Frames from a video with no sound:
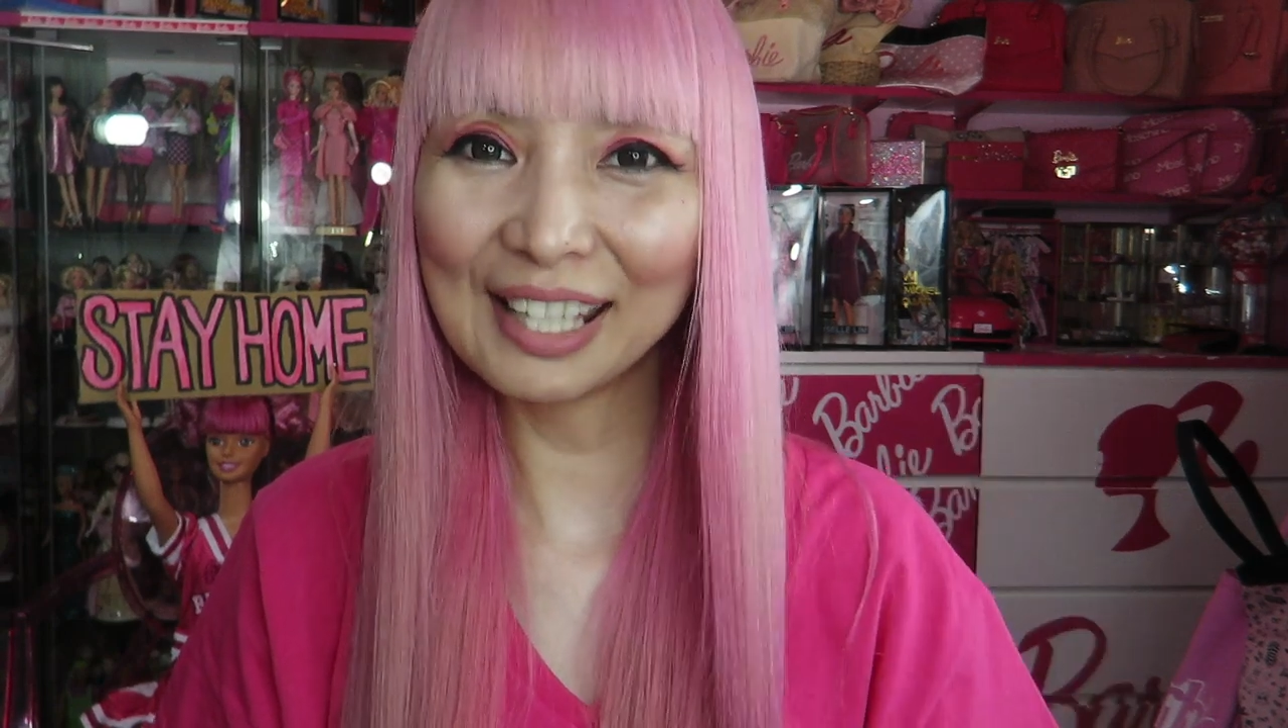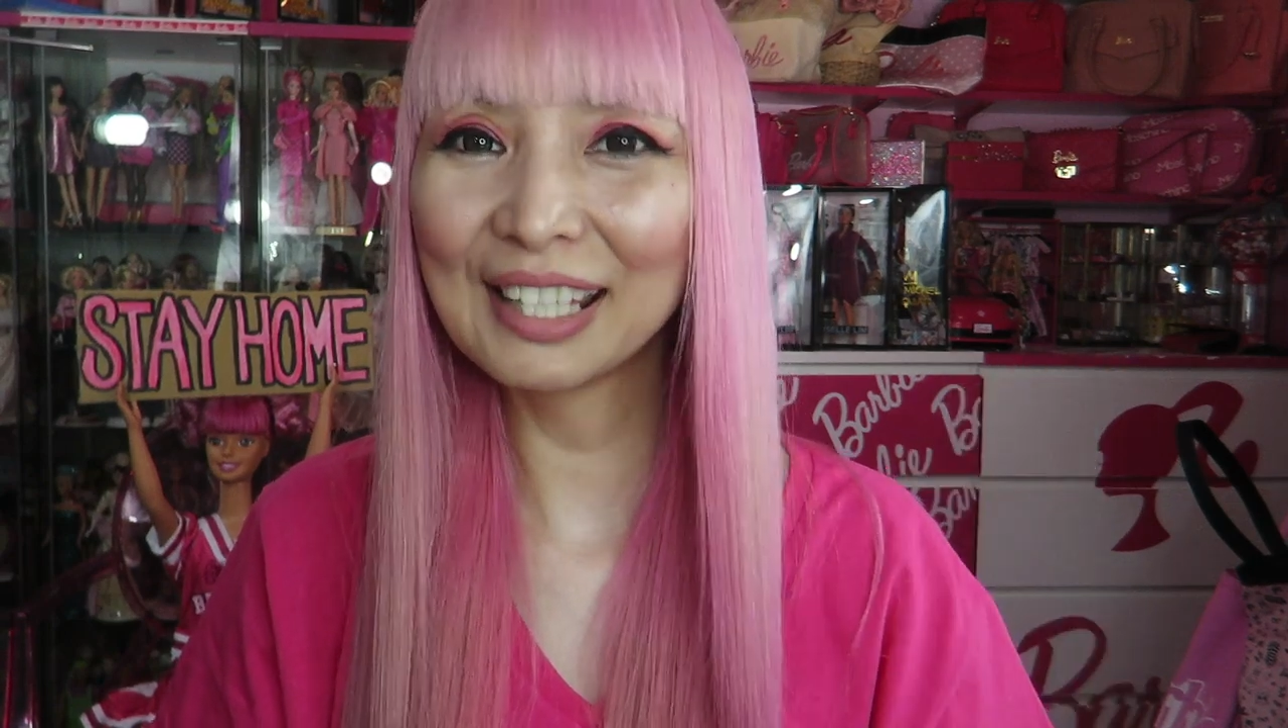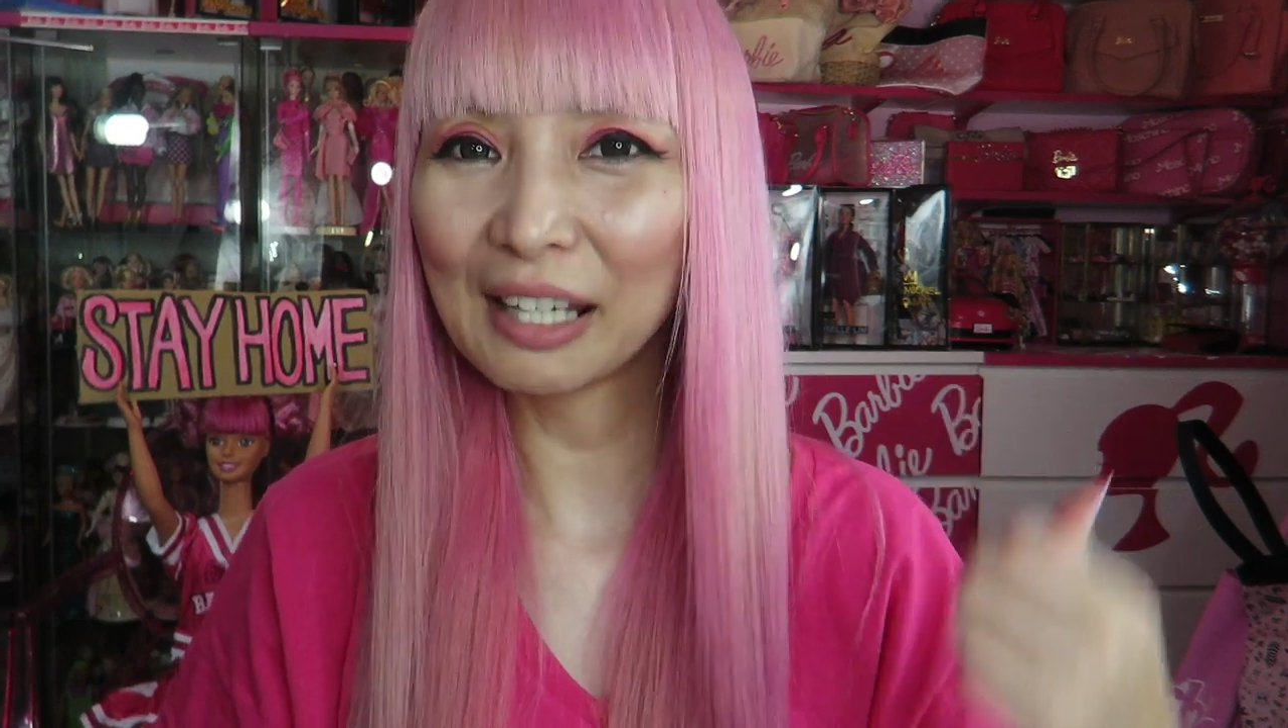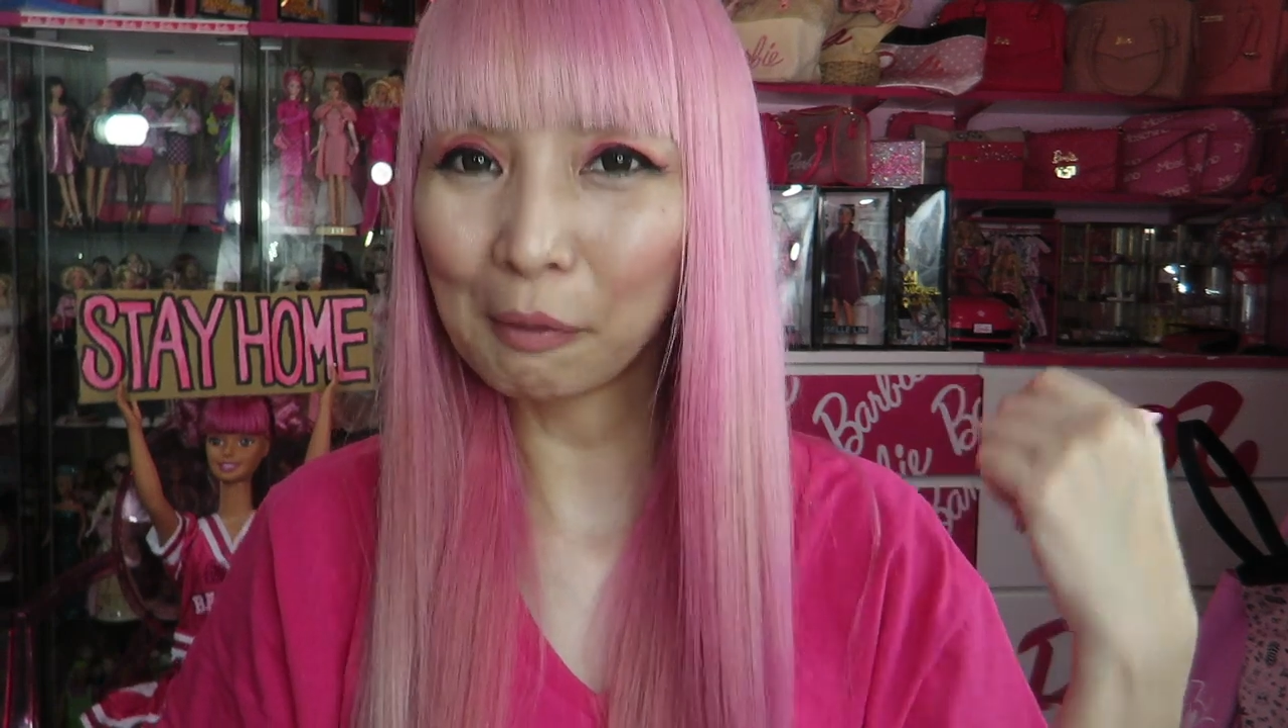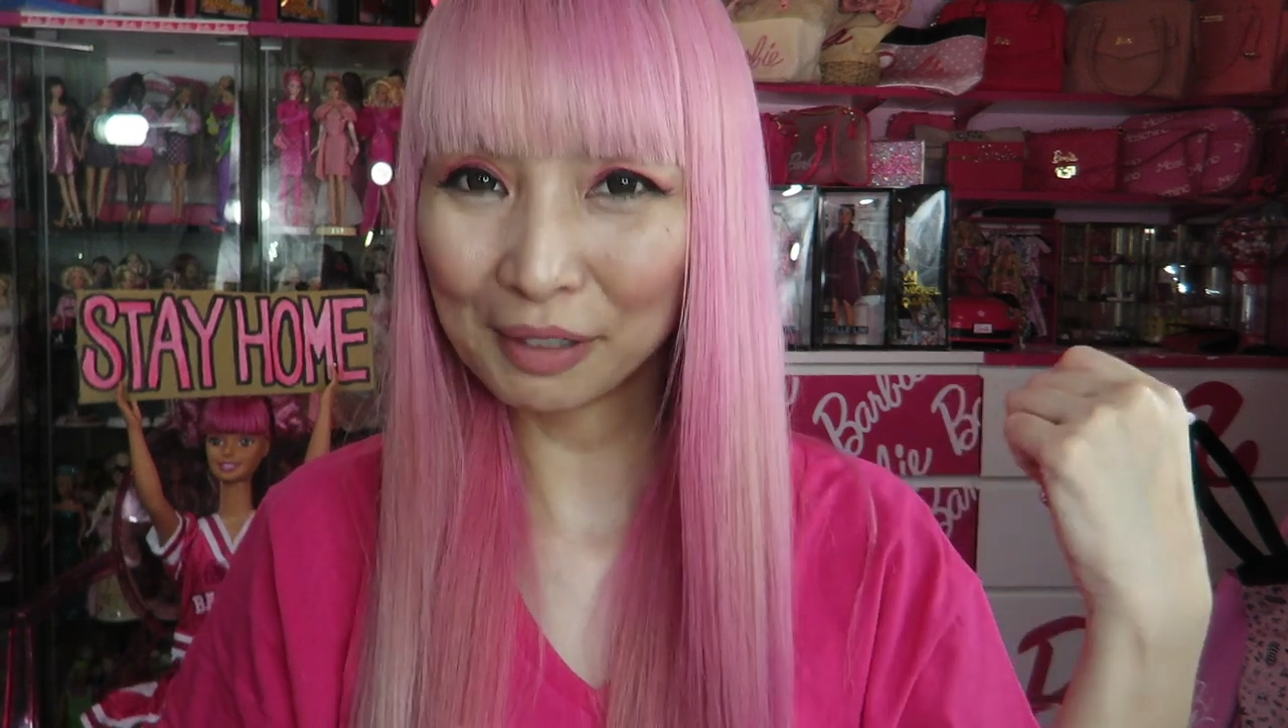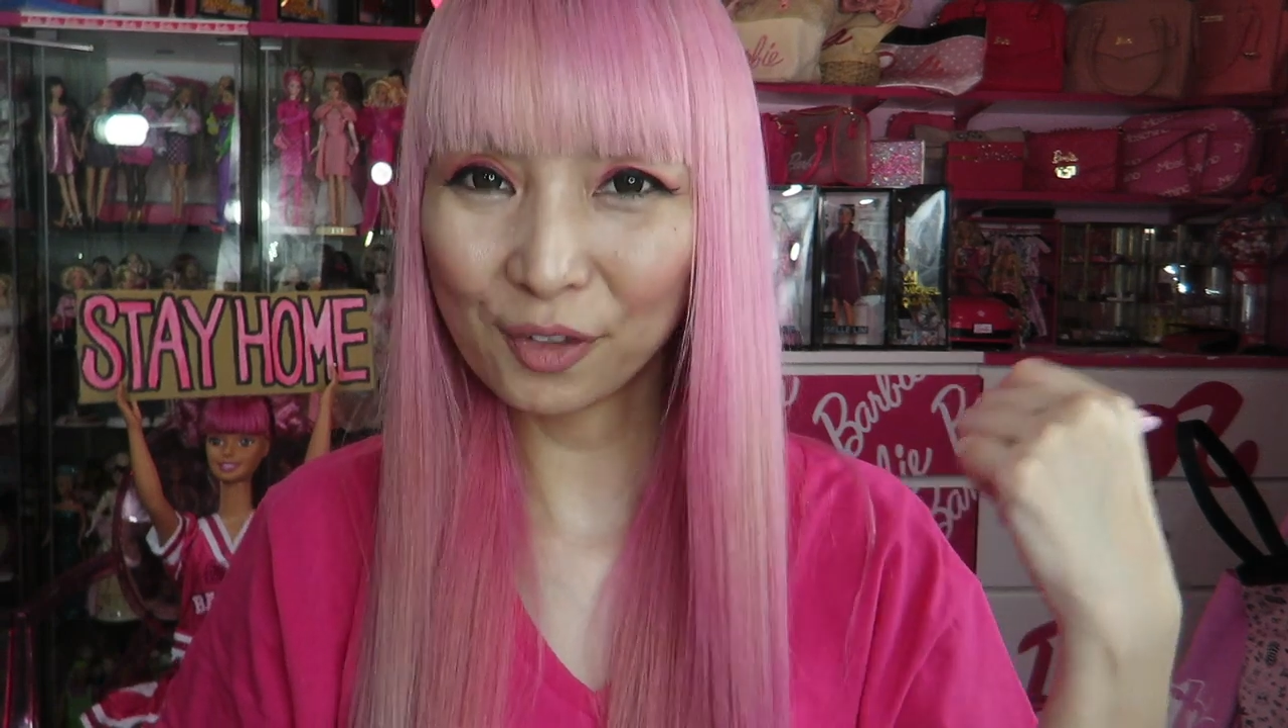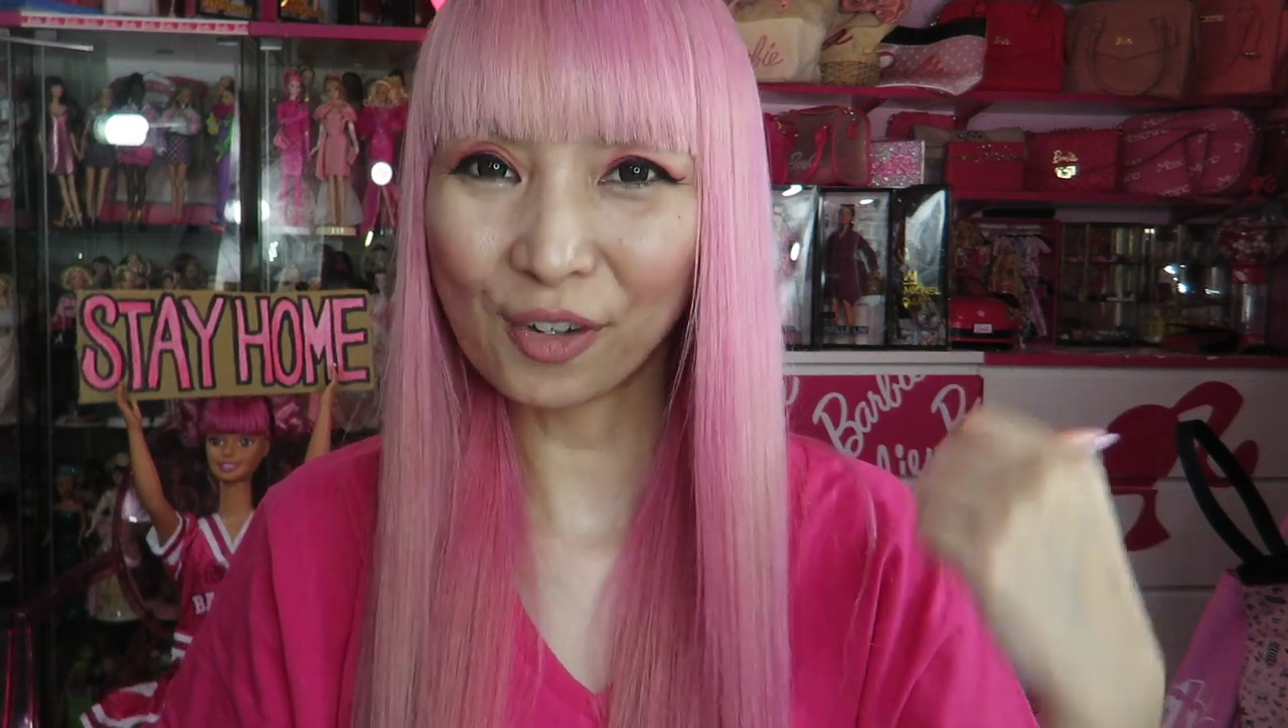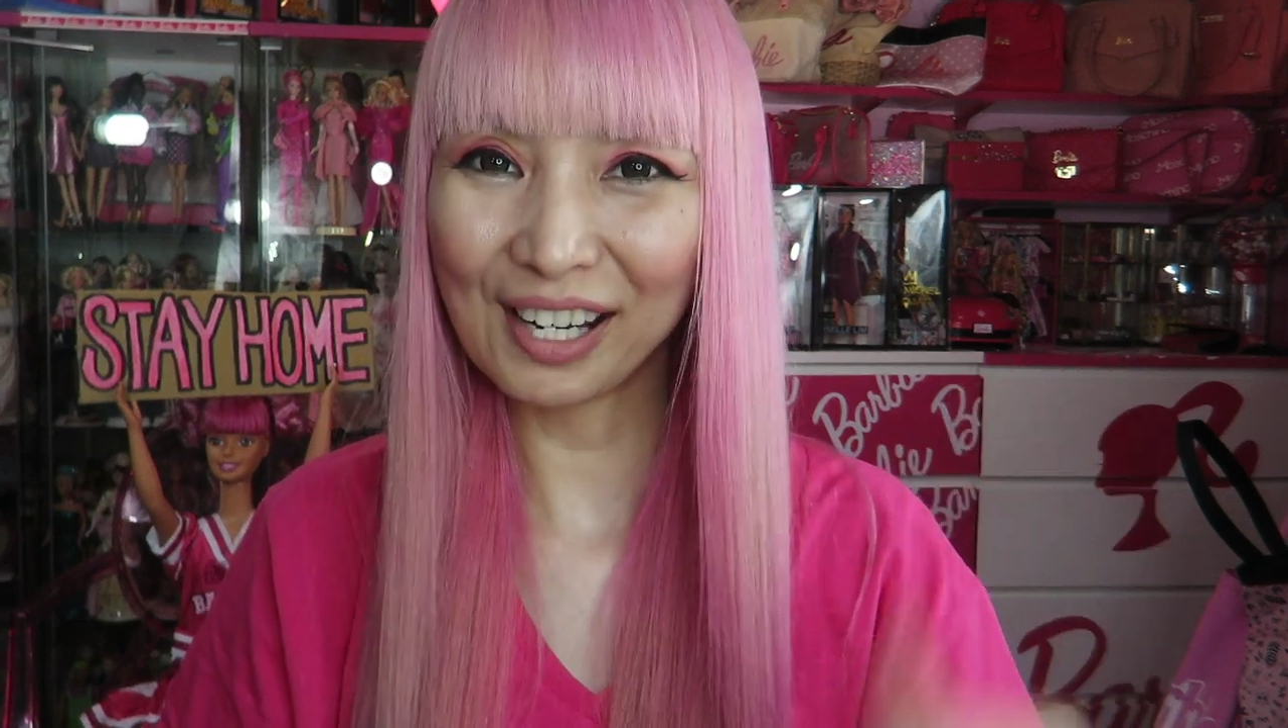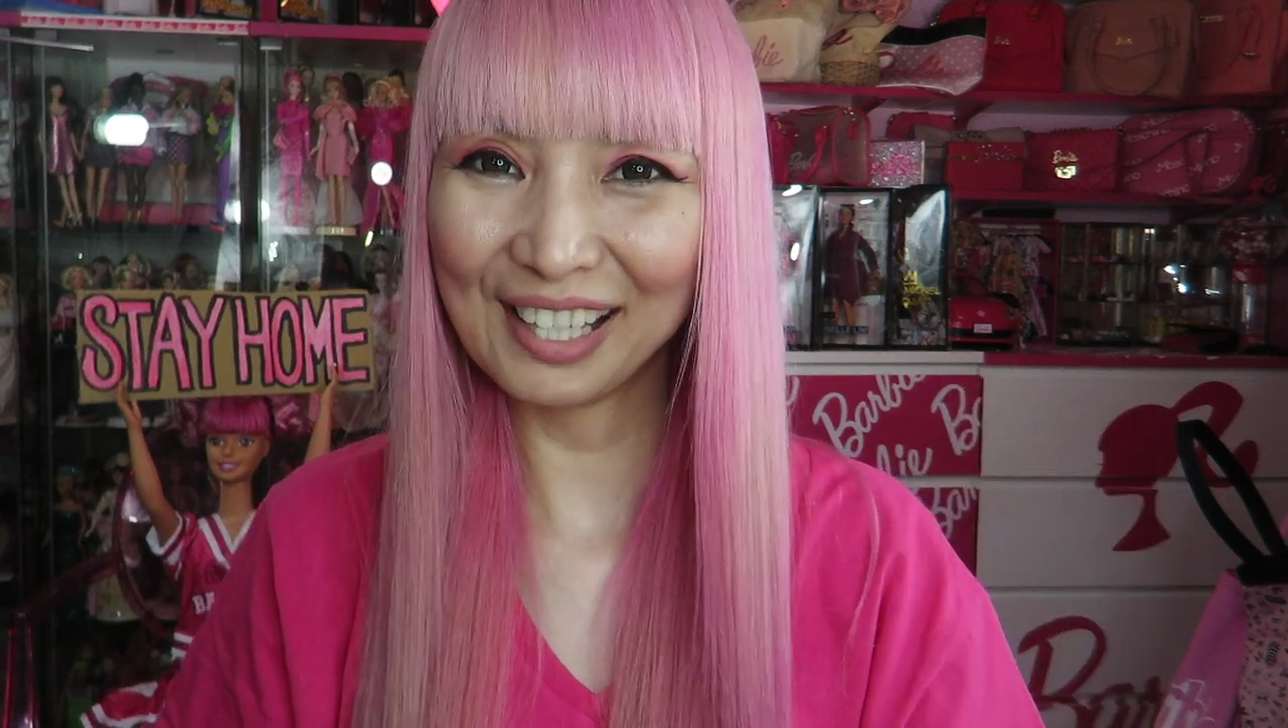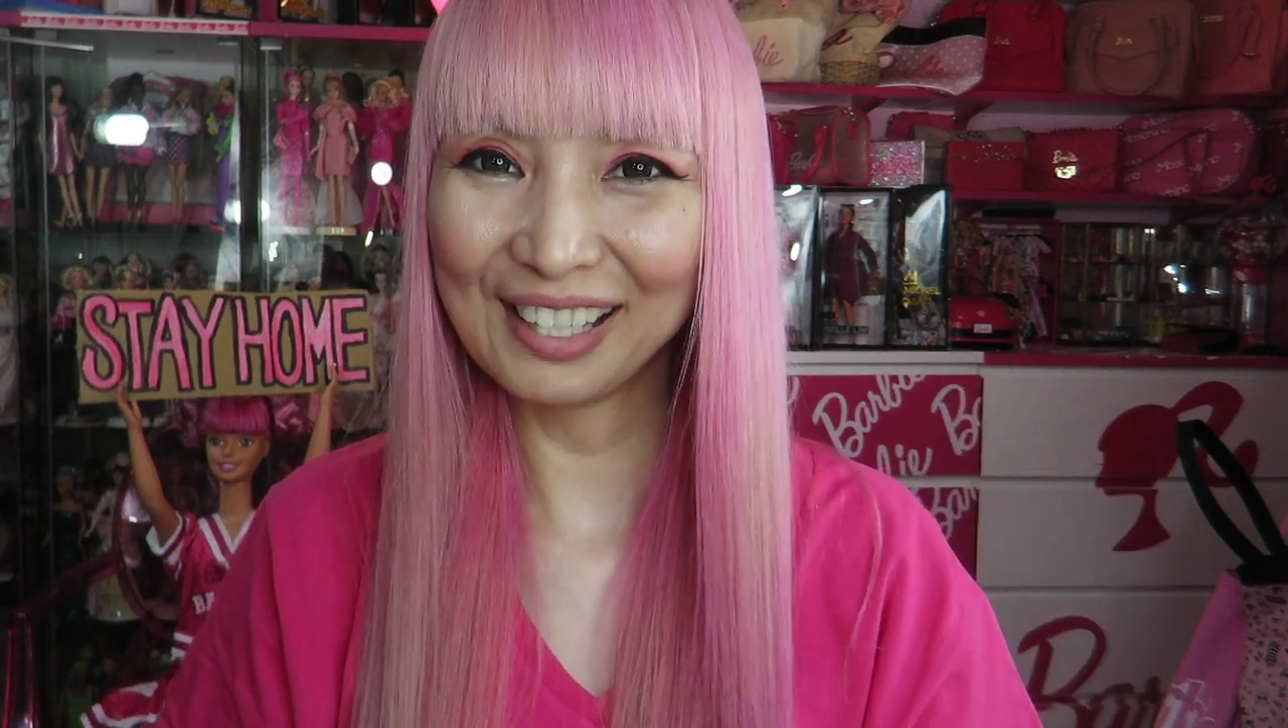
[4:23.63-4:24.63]
and I want to
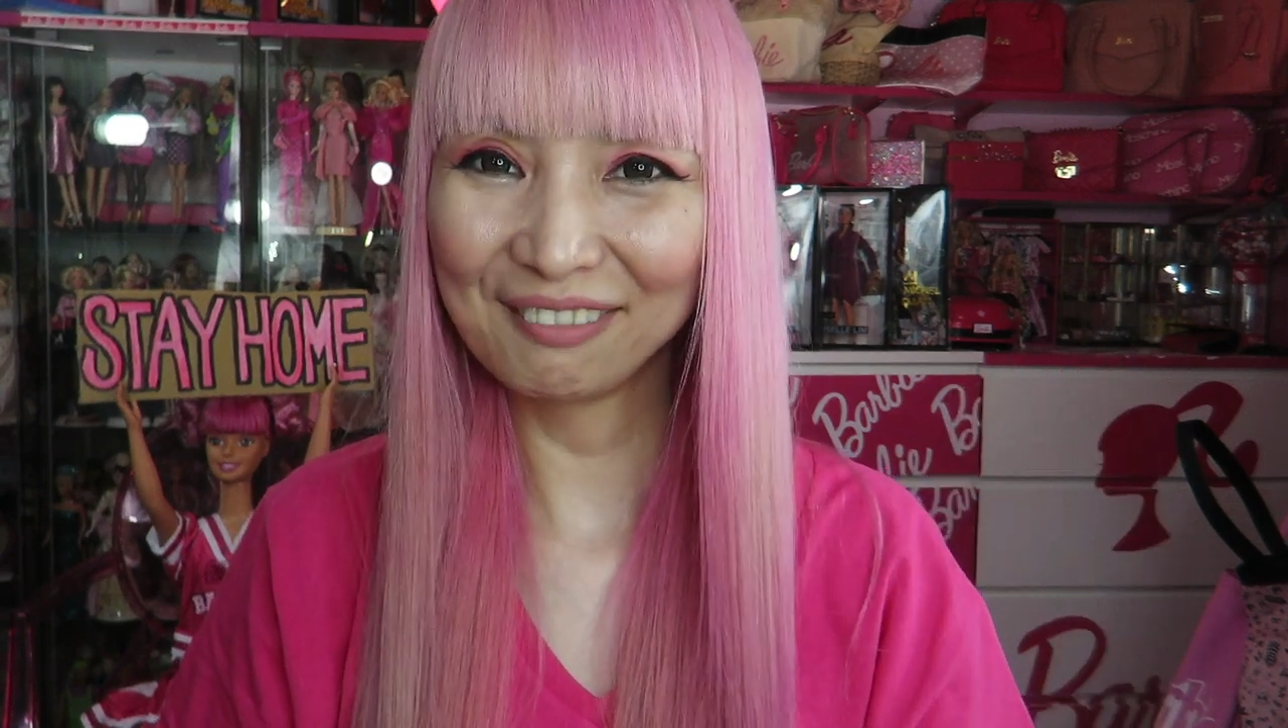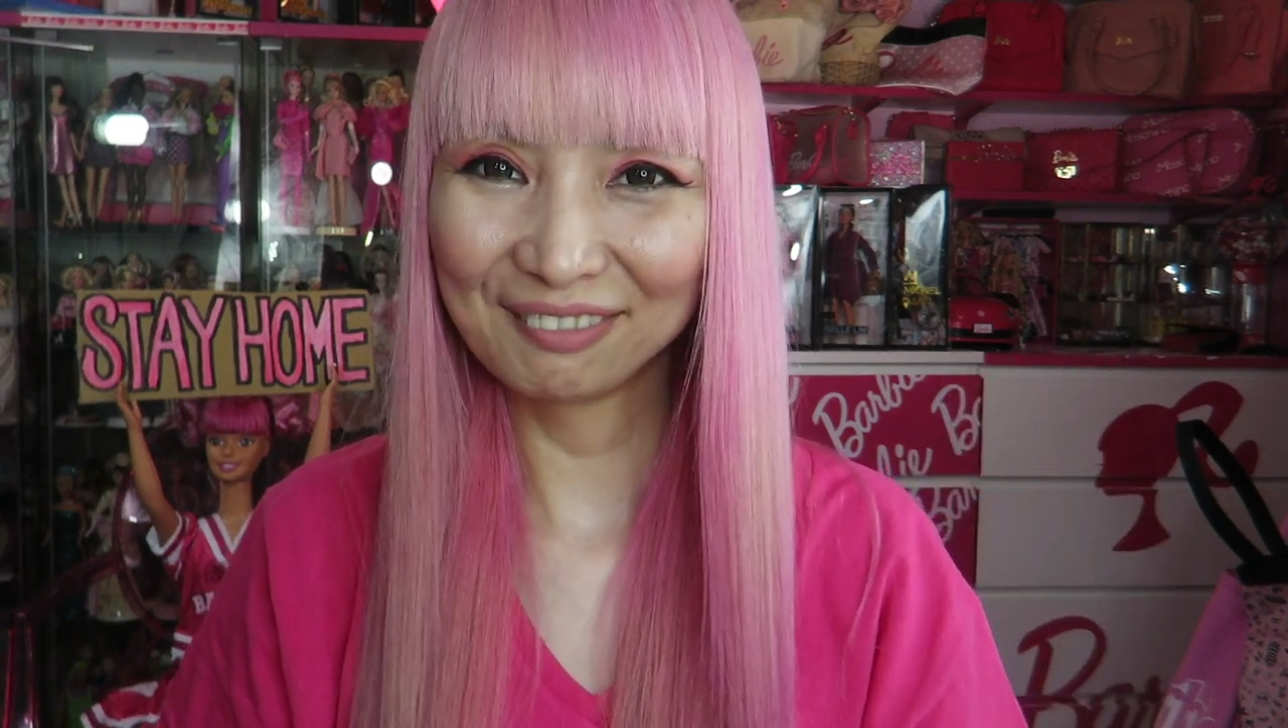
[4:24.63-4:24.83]
try it.